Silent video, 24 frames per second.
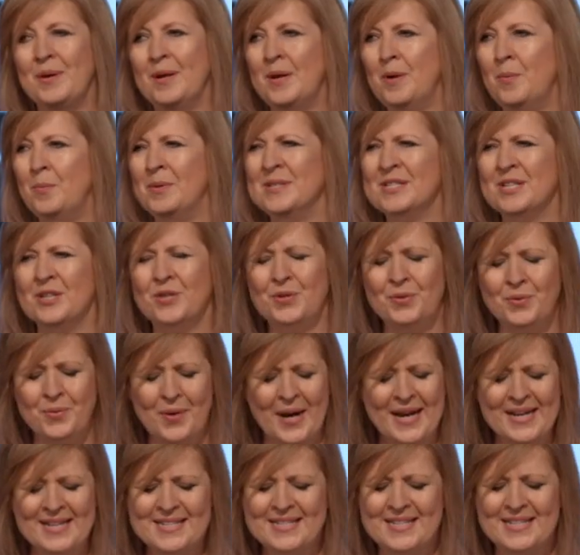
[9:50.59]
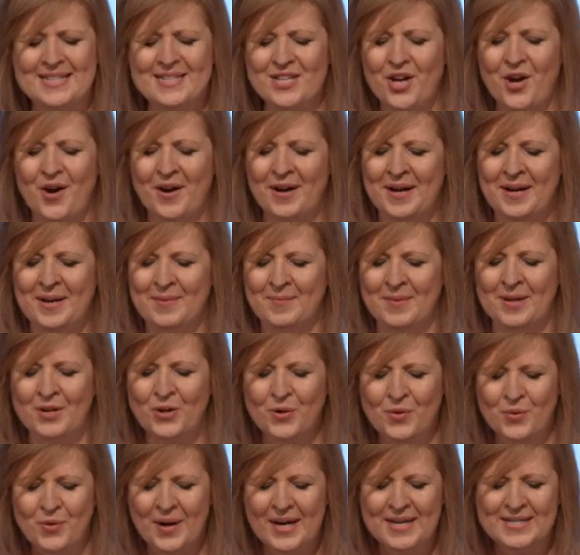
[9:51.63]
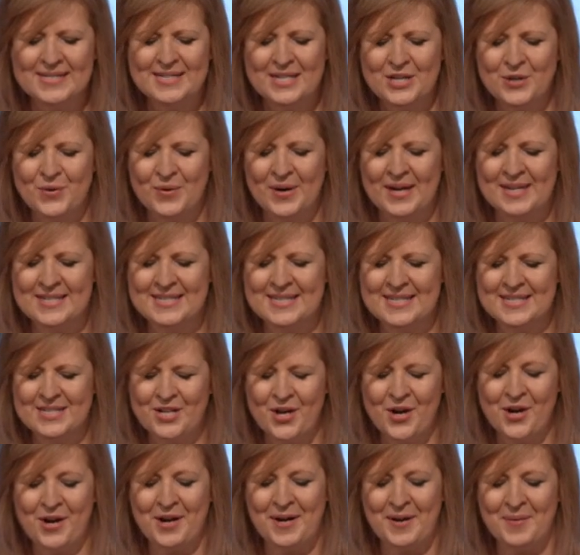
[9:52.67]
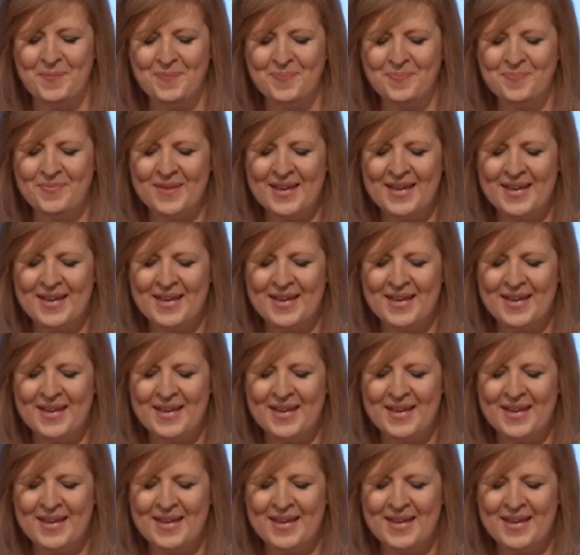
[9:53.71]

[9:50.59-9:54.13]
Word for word: it was a crazy time, a crazy, crazy time.